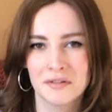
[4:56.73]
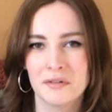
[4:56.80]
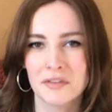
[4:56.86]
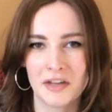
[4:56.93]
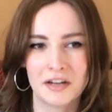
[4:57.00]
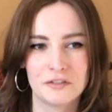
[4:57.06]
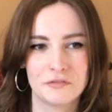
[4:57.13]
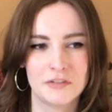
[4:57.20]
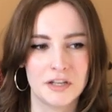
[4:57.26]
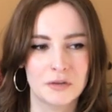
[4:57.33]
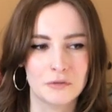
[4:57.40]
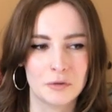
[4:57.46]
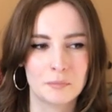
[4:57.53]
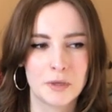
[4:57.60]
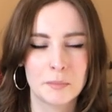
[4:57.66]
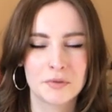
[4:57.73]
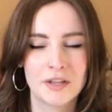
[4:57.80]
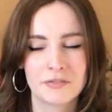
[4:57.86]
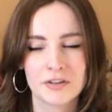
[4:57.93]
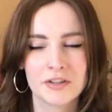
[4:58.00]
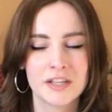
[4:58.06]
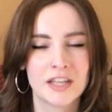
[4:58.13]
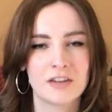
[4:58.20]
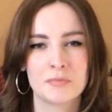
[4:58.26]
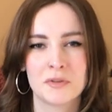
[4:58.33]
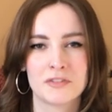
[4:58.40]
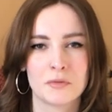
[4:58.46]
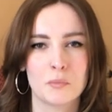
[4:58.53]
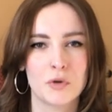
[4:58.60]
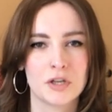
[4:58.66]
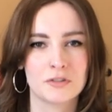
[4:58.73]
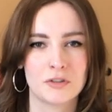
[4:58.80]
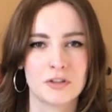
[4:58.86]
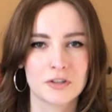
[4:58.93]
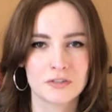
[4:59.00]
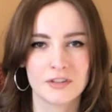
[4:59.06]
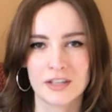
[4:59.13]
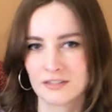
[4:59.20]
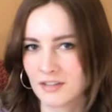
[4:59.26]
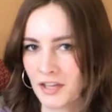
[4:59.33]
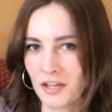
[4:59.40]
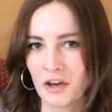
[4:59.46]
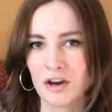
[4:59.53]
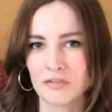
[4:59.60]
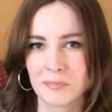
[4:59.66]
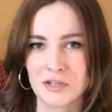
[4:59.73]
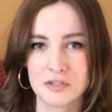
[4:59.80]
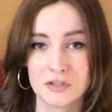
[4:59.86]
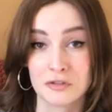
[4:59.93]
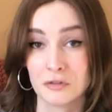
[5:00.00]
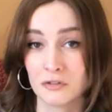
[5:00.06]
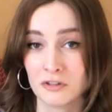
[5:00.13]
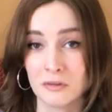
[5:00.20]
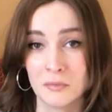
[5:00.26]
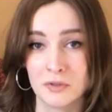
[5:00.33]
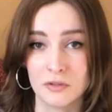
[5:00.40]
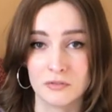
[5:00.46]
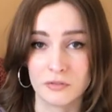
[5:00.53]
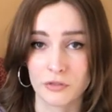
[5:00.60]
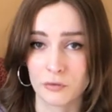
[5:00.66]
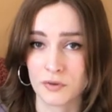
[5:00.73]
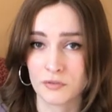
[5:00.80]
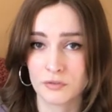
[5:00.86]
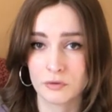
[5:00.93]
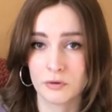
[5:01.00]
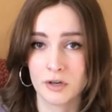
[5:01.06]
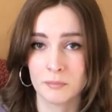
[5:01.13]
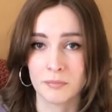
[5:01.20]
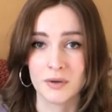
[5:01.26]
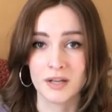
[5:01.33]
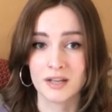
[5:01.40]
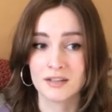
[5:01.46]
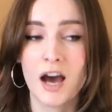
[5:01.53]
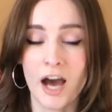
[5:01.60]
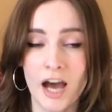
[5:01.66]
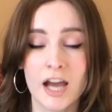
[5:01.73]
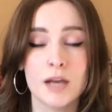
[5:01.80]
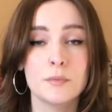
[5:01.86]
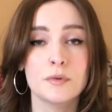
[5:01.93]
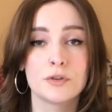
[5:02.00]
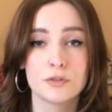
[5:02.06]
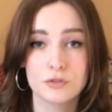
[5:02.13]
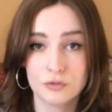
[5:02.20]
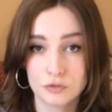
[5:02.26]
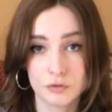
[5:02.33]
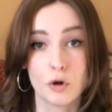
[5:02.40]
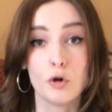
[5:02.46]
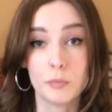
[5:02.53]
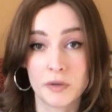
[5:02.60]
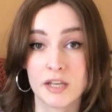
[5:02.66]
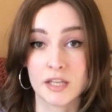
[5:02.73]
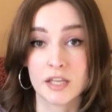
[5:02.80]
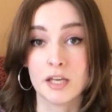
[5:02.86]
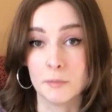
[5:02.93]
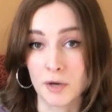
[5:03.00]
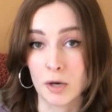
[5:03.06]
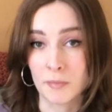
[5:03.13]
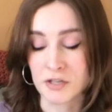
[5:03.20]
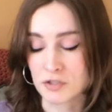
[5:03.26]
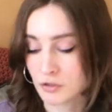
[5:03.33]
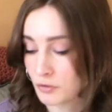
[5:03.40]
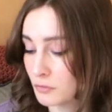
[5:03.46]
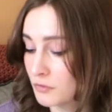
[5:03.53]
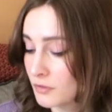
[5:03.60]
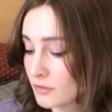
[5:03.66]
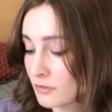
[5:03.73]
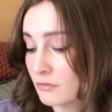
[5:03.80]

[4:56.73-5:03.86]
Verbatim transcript: without a fitting room. People definitely give me some weird looks, like taking off my shoes in the middle of a thrift store, but I'm so picky about my shoes.